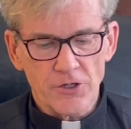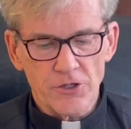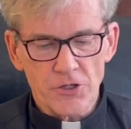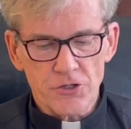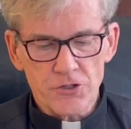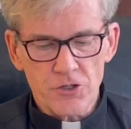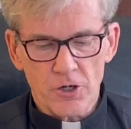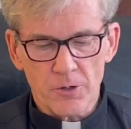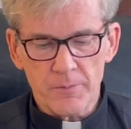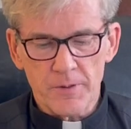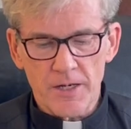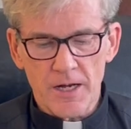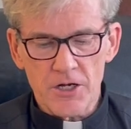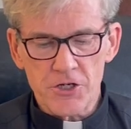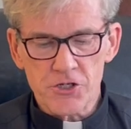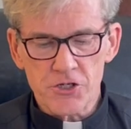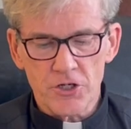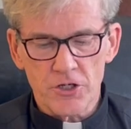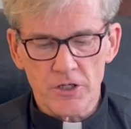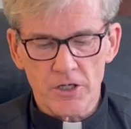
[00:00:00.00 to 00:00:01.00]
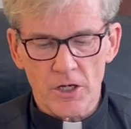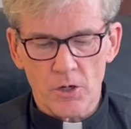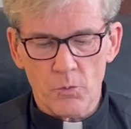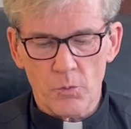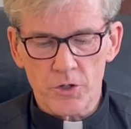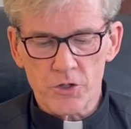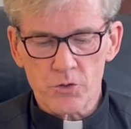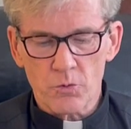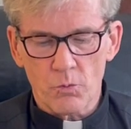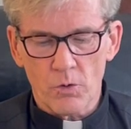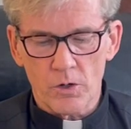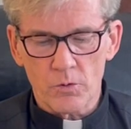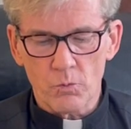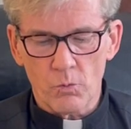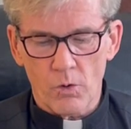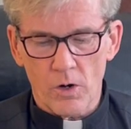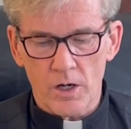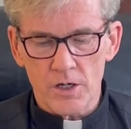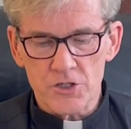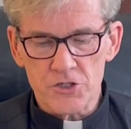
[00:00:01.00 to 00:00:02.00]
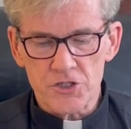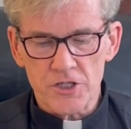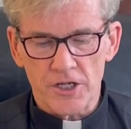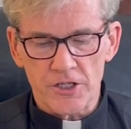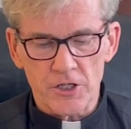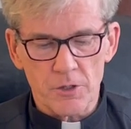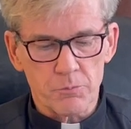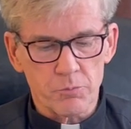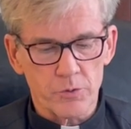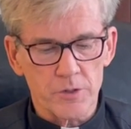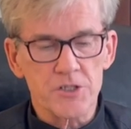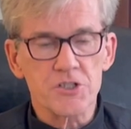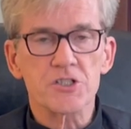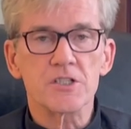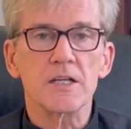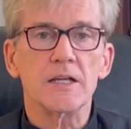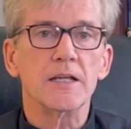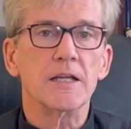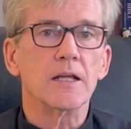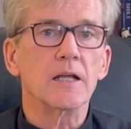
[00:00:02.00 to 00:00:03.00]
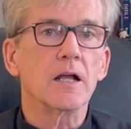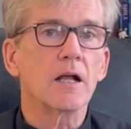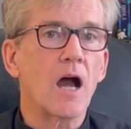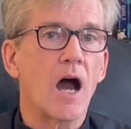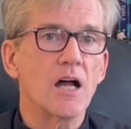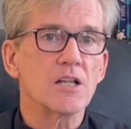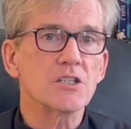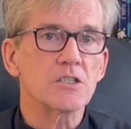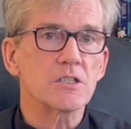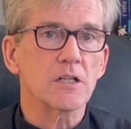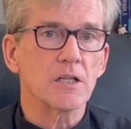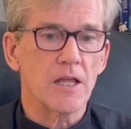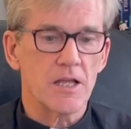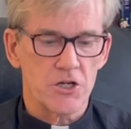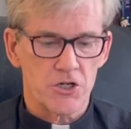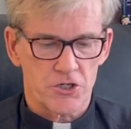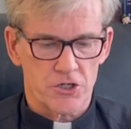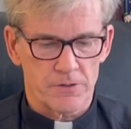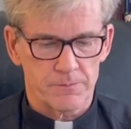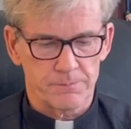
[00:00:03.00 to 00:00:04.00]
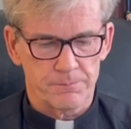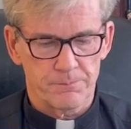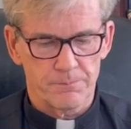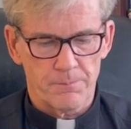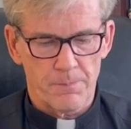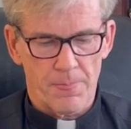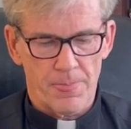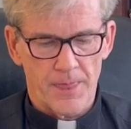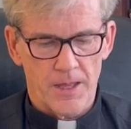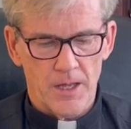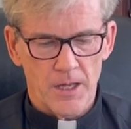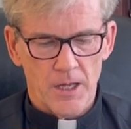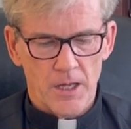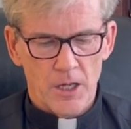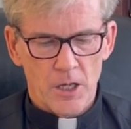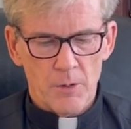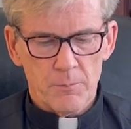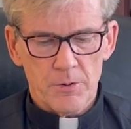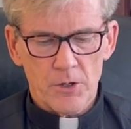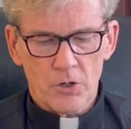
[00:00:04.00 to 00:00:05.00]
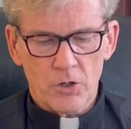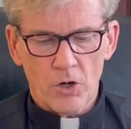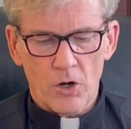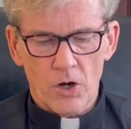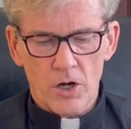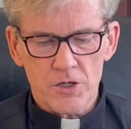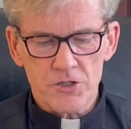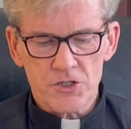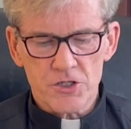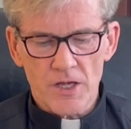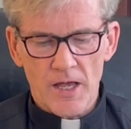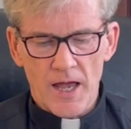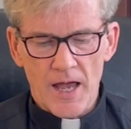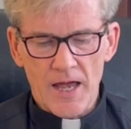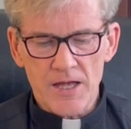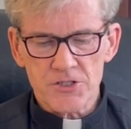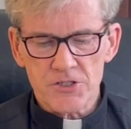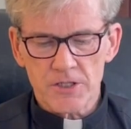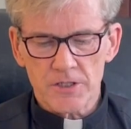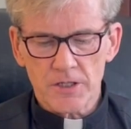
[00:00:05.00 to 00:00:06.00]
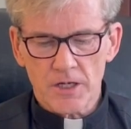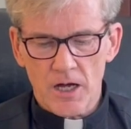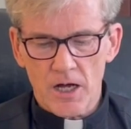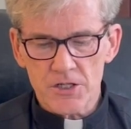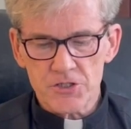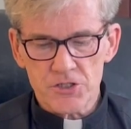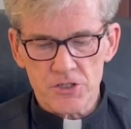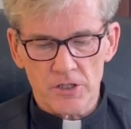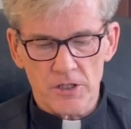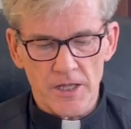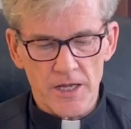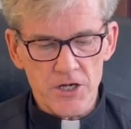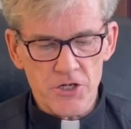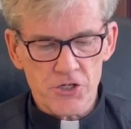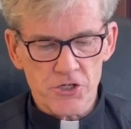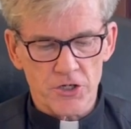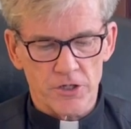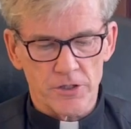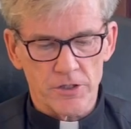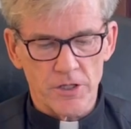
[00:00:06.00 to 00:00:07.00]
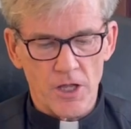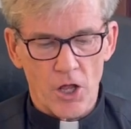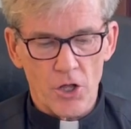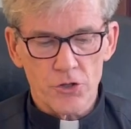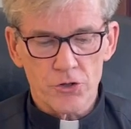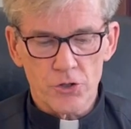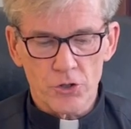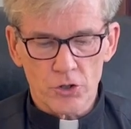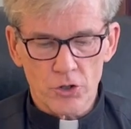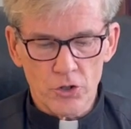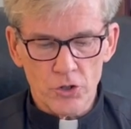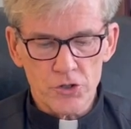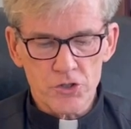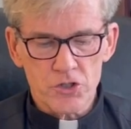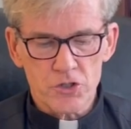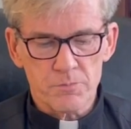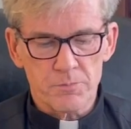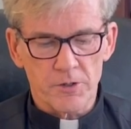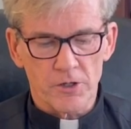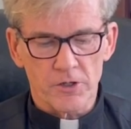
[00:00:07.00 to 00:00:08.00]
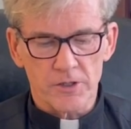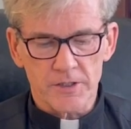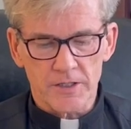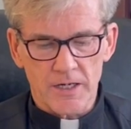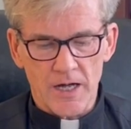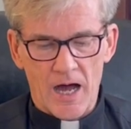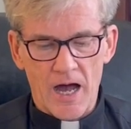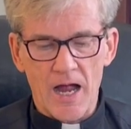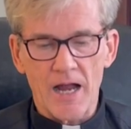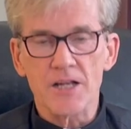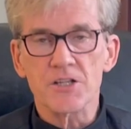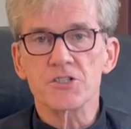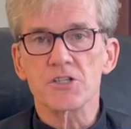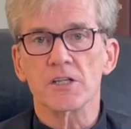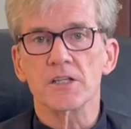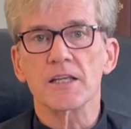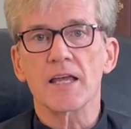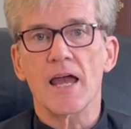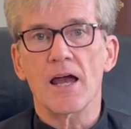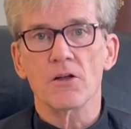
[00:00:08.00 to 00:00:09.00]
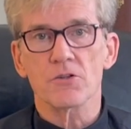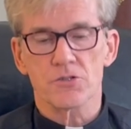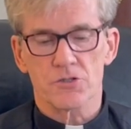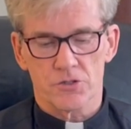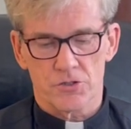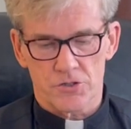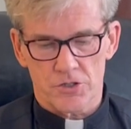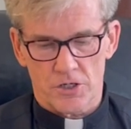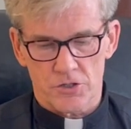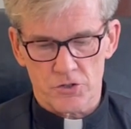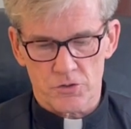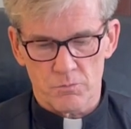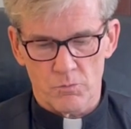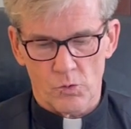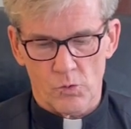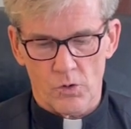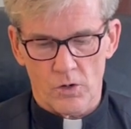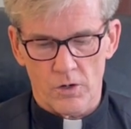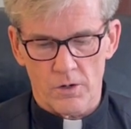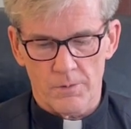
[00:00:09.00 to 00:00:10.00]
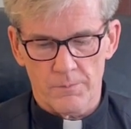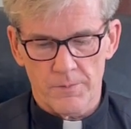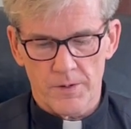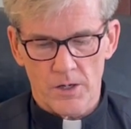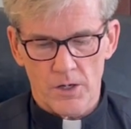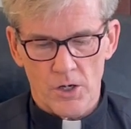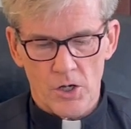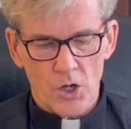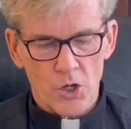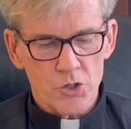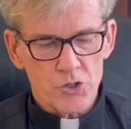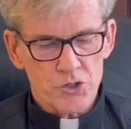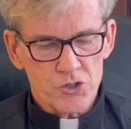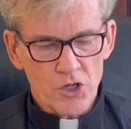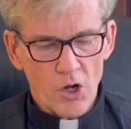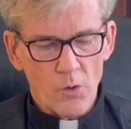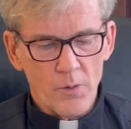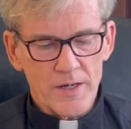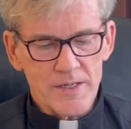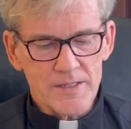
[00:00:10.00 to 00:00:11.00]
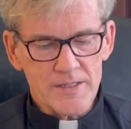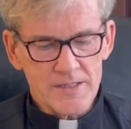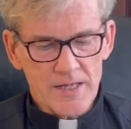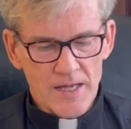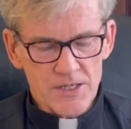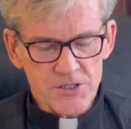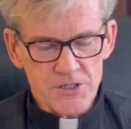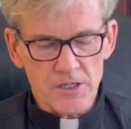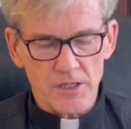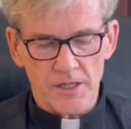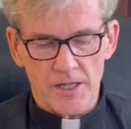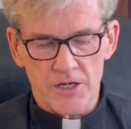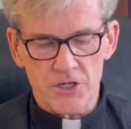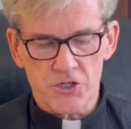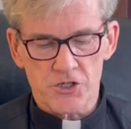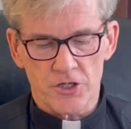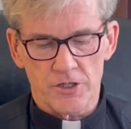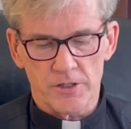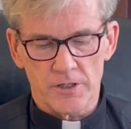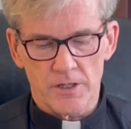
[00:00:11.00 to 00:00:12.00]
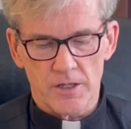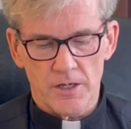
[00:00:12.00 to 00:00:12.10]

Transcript: the determination in which one was in the preceding consolation. Because, as in consolation, the good spirit guides and counsels us more, so in desolation,